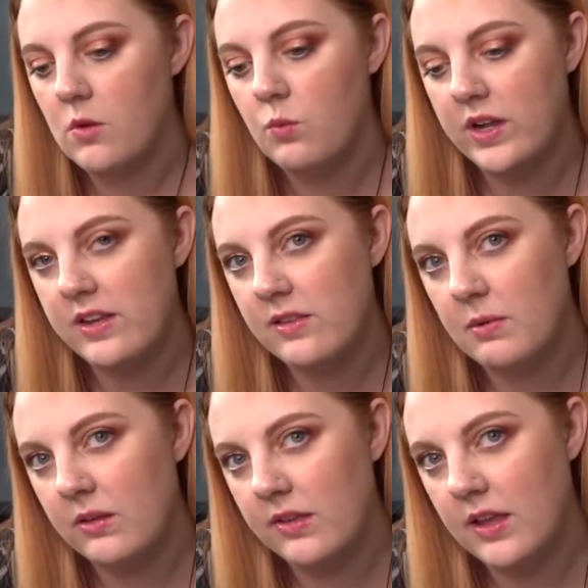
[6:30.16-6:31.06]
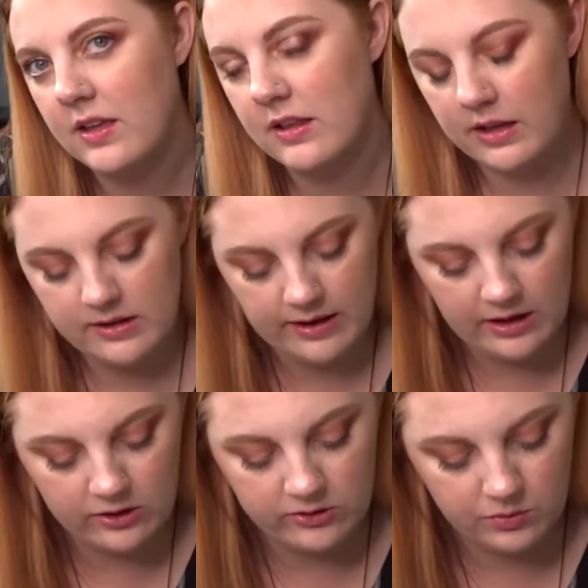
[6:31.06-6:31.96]
what it smells like in the
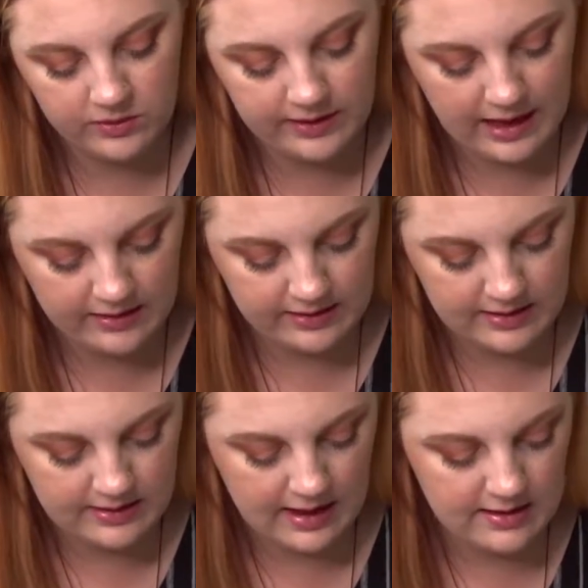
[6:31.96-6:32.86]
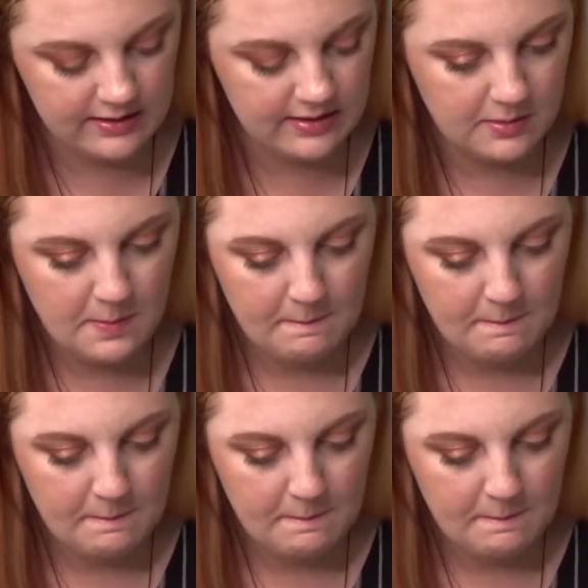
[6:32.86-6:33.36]
container, so we'll see as it sets.